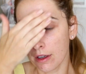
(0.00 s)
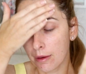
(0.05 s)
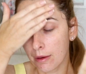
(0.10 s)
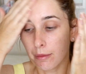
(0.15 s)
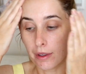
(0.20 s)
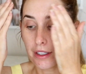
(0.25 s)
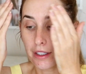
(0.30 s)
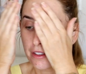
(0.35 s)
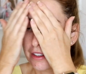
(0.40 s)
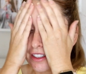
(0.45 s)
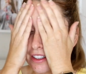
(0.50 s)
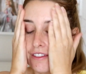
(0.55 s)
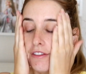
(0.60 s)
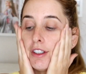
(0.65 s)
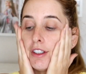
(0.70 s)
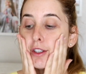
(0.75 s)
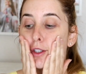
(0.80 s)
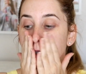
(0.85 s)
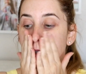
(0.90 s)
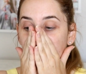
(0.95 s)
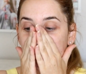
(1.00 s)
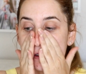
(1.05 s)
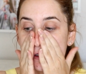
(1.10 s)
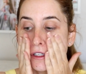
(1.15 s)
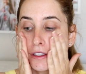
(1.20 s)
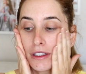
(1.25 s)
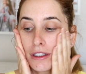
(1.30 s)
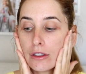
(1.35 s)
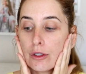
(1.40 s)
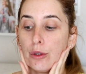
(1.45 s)
My skin feels so
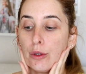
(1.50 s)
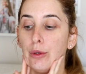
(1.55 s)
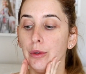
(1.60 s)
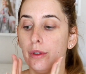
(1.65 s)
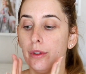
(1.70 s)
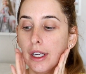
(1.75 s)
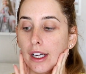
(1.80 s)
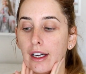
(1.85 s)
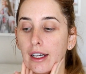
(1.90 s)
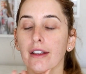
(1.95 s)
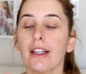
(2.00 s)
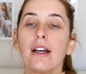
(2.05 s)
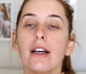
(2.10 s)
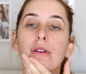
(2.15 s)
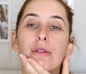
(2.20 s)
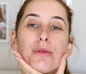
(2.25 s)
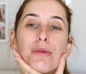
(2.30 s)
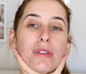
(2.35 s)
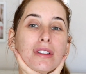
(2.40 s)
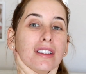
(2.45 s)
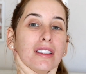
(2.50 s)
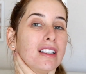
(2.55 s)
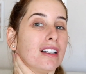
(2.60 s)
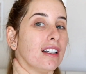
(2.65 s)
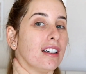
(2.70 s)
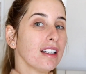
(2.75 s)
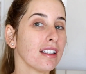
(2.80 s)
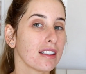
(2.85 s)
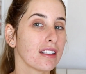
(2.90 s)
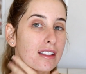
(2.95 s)
nice and cool now. That was really
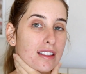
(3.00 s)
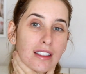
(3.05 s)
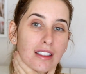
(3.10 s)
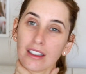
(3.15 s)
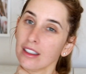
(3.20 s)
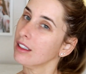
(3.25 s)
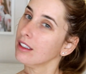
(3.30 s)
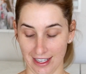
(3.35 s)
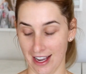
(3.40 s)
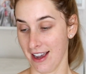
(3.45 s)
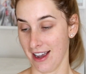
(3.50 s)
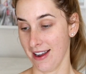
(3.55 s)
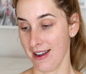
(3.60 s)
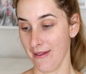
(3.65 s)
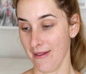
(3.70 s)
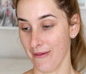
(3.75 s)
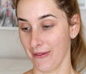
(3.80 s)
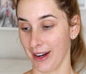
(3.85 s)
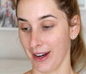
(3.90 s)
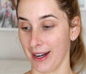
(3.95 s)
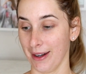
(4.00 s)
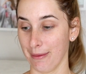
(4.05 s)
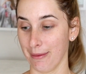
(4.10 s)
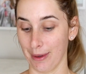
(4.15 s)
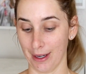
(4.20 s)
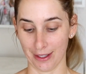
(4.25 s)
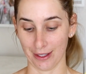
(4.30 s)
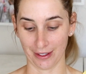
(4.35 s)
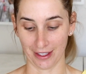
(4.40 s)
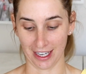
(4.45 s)
nice. I am very
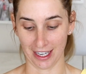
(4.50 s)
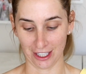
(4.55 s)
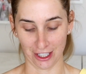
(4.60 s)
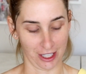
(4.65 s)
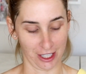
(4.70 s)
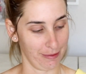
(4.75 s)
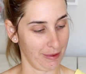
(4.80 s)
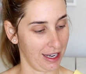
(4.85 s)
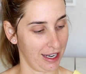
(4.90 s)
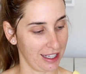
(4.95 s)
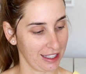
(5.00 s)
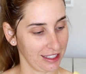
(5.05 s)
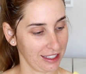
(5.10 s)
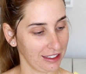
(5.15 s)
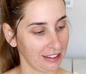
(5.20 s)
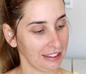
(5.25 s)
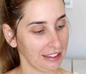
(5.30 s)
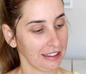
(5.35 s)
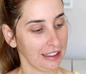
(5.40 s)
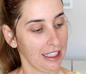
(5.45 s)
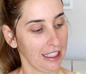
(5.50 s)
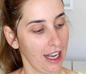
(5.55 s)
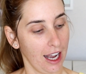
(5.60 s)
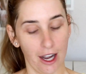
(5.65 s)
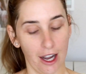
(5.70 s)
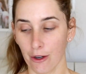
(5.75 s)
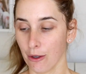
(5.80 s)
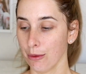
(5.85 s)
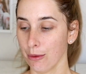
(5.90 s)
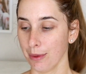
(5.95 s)
impressed with that sheet mask.
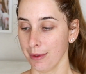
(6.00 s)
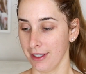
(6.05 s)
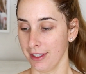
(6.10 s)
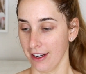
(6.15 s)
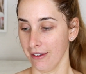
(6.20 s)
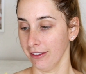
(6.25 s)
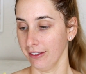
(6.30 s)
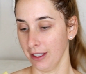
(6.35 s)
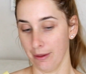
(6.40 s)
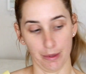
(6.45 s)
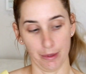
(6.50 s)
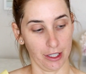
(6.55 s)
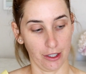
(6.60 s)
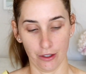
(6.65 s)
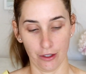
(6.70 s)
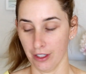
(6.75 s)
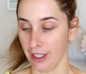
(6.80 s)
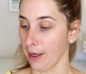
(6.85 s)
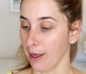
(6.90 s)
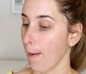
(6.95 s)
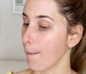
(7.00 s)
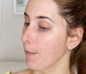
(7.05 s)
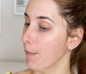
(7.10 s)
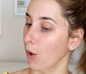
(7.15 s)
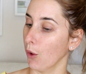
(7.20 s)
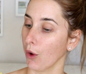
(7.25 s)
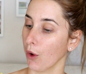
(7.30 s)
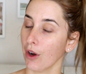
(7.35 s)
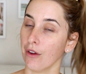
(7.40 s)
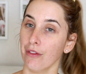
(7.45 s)
I will definitely be using
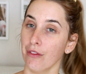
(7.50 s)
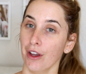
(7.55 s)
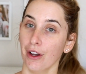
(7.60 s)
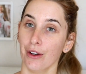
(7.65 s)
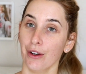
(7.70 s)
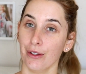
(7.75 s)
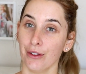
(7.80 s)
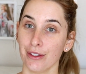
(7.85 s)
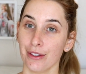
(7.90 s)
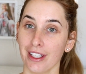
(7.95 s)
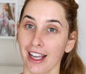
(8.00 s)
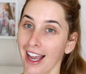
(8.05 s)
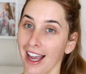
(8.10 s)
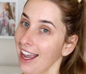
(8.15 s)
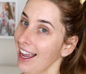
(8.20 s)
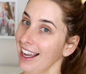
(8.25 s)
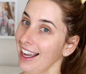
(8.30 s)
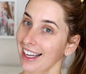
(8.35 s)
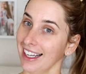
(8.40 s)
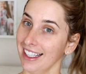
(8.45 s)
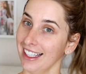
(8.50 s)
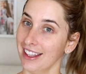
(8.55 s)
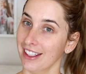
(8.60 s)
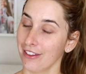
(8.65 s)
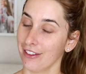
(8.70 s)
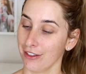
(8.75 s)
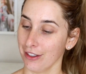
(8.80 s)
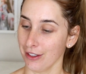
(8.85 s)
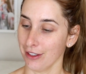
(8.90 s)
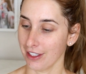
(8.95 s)
more of those in the
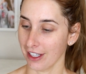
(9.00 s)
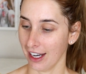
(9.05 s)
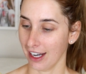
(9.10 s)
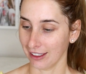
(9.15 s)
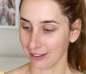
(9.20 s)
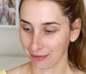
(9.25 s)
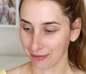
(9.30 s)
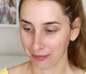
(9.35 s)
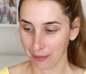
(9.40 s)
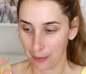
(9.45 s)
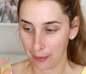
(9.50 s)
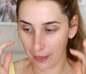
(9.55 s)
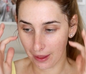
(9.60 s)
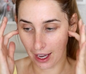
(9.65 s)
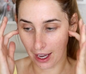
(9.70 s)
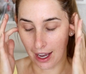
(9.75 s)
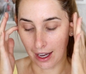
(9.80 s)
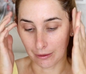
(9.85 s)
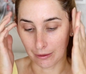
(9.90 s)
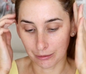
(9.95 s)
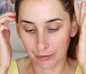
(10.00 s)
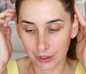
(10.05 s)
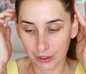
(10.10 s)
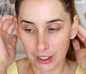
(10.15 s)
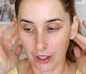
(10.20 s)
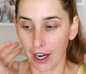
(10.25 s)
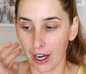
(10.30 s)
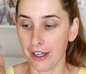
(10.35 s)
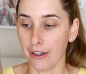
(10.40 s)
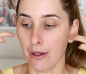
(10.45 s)
future.
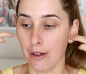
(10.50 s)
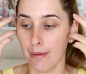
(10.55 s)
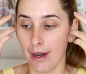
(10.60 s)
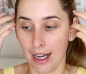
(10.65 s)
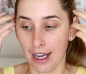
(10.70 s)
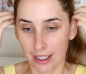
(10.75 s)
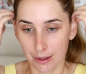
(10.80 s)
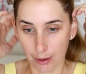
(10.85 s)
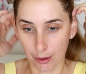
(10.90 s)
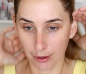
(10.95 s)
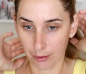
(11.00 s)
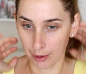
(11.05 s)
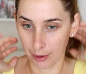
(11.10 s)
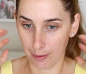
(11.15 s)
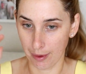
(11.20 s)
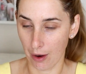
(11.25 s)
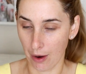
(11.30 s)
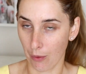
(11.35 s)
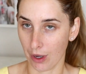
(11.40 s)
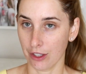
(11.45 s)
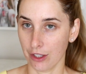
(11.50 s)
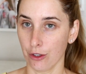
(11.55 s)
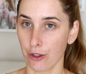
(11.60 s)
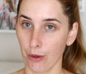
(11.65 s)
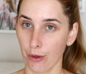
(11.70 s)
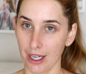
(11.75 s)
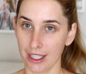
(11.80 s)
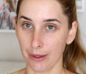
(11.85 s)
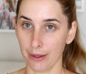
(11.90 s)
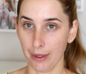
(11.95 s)
So I do a mask probably about once or
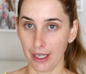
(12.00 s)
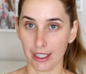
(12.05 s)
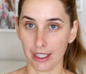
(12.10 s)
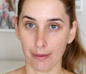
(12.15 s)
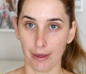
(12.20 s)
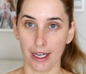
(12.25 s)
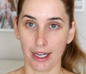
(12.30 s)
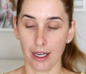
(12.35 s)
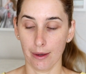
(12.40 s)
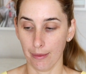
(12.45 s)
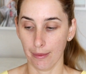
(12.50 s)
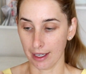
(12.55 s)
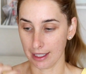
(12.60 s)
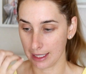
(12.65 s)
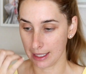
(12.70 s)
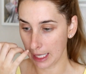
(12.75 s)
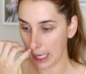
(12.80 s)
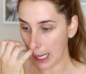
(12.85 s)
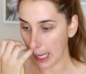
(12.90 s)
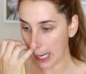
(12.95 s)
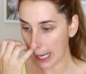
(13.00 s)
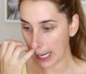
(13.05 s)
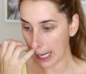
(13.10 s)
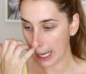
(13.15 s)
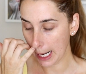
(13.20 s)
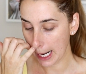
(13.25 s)
twice a week depending on my skin.